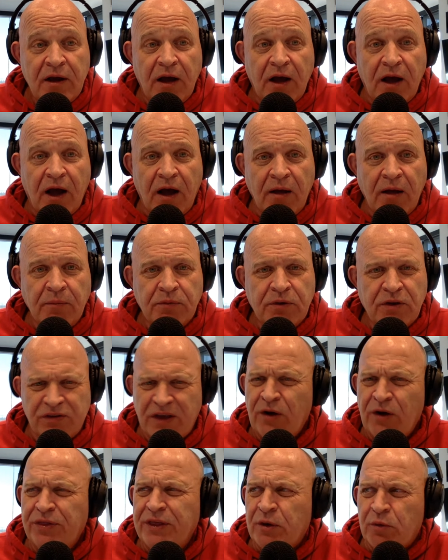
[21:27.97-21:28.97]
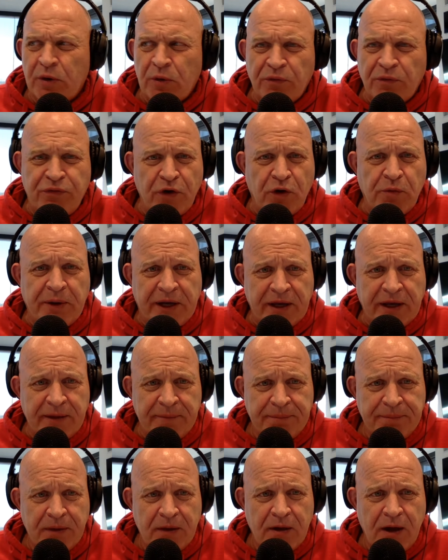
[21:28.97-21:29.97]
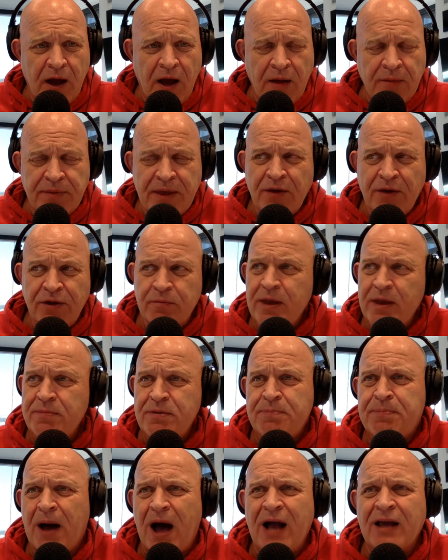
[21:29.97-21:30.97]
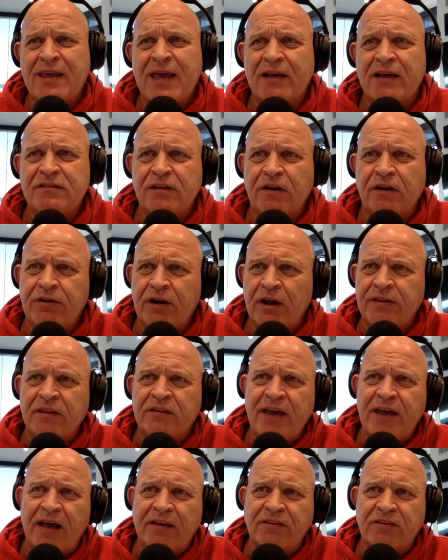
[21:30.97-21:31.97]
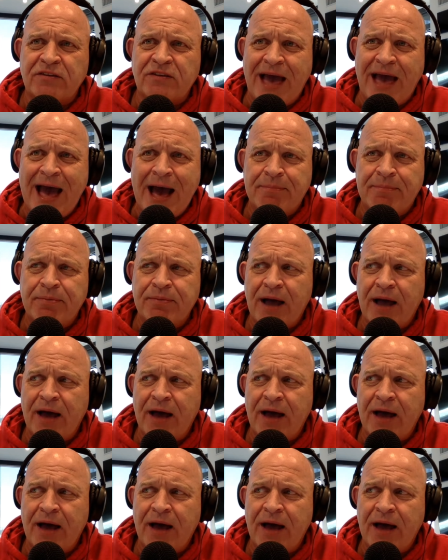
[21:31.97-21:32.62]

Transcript: Cause I don't think we were filming it. Now there may be podcasts of it on the Texans app.